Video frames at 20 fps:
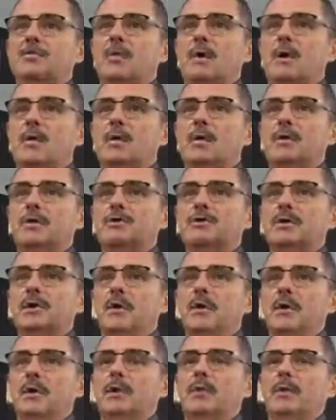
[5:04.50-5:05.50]
where our world's
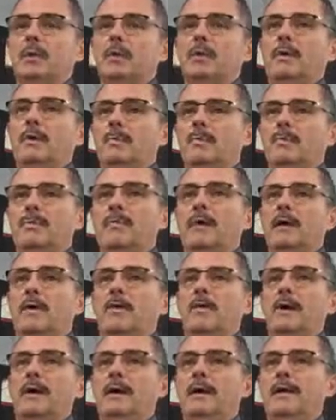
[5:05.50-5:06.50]
going, and we want to move that
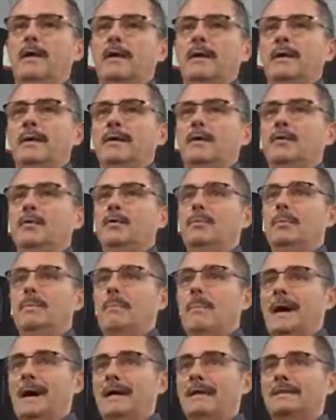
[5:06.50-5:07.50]
way. You
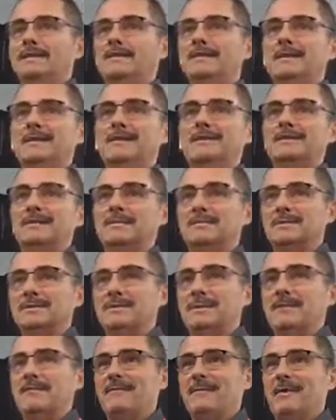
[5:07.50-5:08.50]
might see some
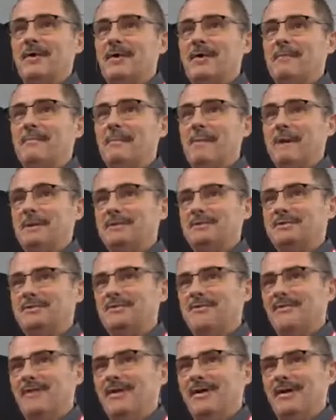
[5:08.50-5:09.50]
stuff at
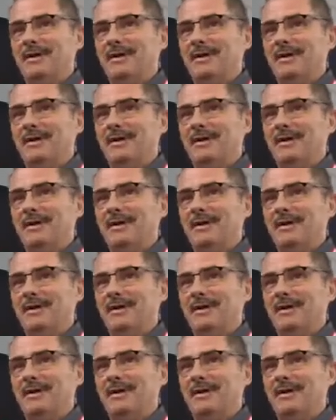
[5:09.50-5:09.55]
Automation Fair.